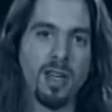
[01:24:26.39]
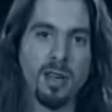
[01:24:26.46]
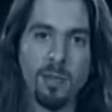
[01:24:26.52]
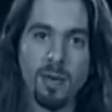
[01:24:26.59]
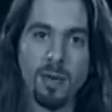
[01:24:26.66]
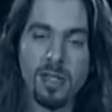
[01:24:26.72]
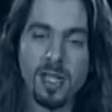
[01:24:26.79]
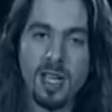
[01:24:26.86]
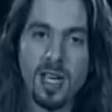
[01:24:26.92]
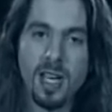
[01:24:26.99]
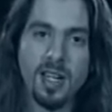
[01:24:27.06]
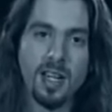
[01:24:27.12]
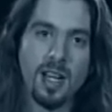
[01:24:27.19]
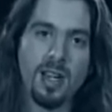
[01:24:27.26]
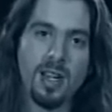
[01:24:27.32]
once
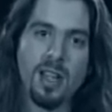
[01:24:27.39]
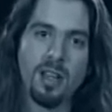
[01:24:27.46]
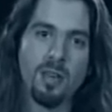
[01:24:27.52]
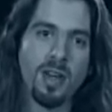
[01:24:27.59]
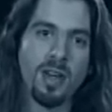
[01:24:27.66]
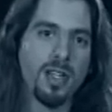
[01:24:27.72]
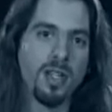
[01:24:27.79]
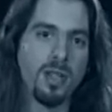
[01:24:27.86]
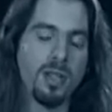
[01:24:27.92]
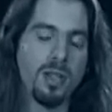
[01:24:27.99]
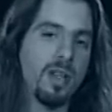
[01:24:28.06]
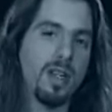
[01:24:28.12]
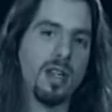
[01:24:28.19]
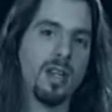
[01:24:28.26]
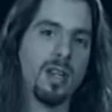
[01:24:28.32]
again, another etude
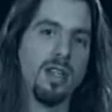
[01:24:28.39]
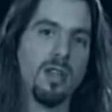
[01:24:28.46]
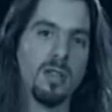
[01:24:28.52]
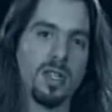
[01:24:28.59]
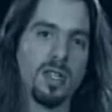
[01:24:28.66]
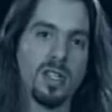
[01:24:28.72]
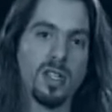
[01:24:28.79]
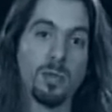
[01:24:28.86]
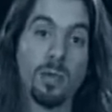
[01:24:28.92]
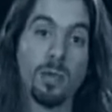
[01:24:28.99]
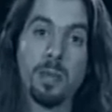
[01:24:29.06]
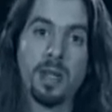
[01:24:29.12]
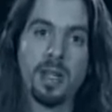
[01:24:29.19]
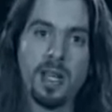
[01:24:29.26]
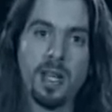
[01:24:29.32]
using the
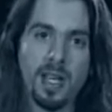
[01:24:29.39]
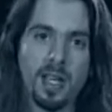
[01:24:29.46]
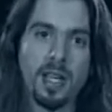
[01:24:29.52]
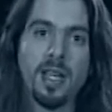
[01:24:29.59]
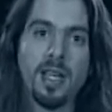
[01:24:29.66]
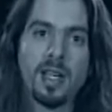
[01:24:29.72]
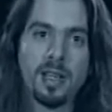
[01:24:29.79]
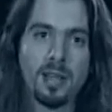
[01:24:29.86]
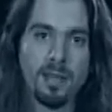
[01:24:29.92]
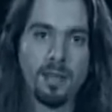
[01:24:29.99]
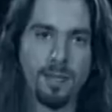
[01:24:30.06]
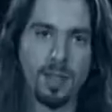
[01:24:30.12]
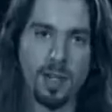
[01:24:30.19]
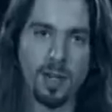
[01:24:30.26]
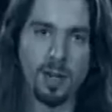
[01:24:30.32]
sweeping technique.
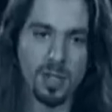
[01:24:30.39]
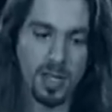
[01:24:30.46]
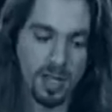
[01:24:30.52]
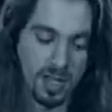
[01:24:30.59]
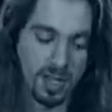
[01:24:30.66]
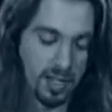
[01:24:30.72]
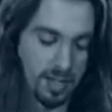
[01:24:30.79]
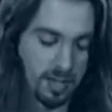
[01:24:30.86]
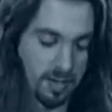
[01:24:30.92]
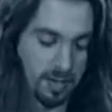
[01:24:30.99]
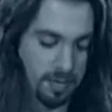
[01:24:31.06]
It goes like this.